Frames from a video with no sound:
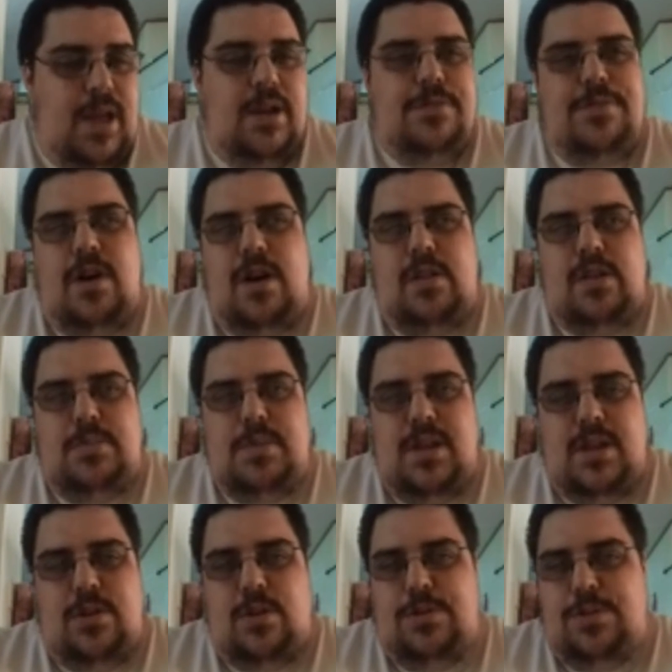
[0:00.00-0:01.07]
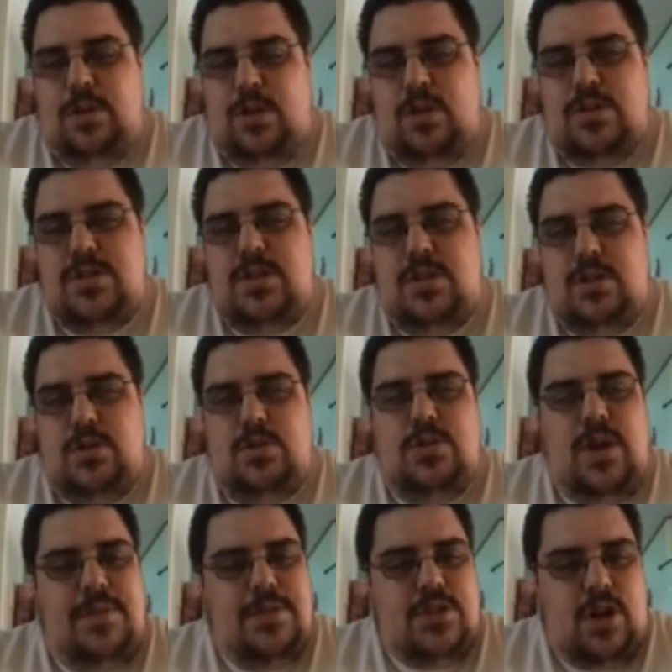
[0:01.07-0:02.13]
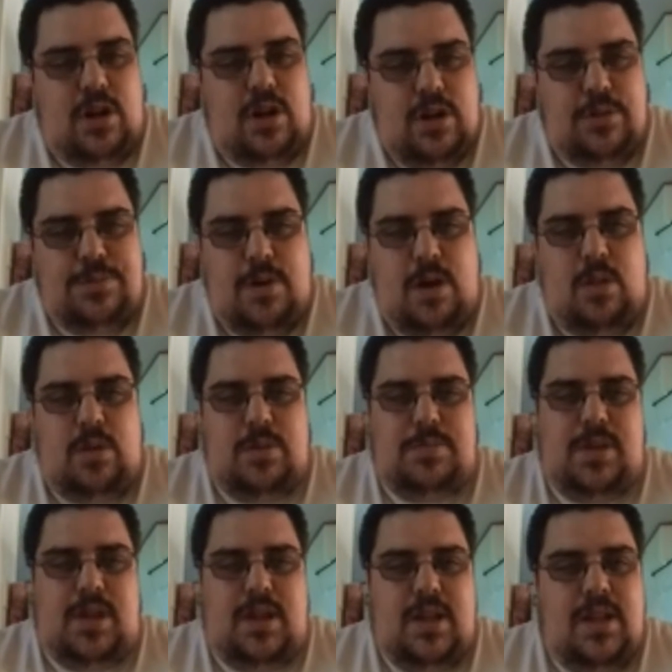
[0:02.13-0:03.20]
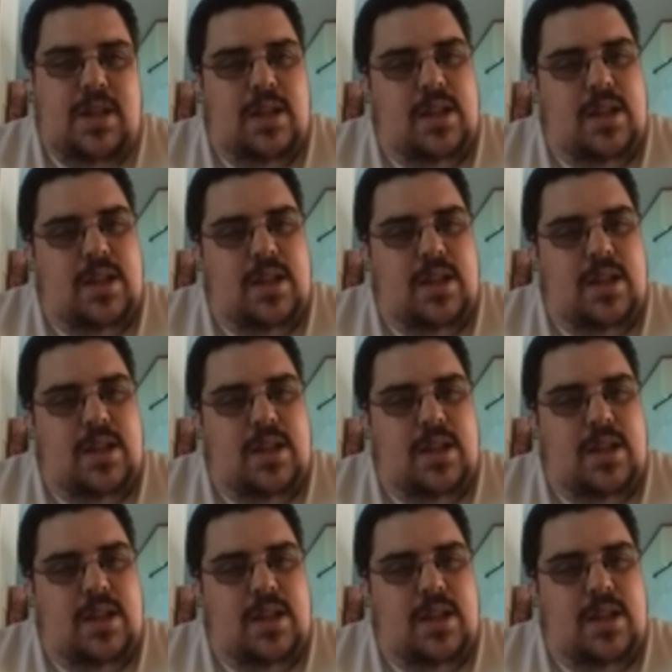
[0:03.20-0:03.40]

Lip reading: been following me, or for those of you who have started following me.